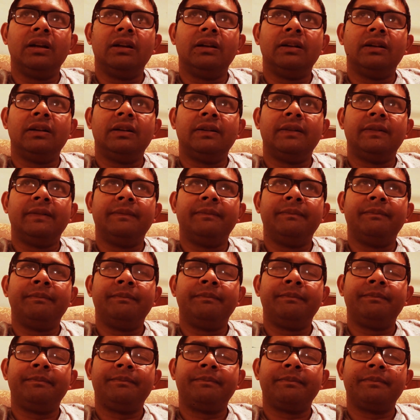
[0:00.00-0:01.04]
Um,
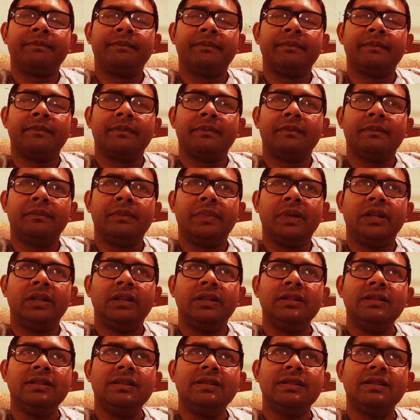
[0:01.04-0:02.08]
but
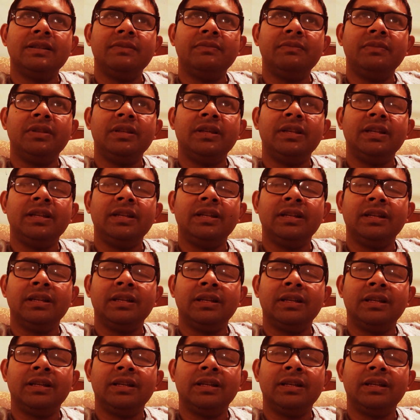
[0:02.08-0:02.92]
this is something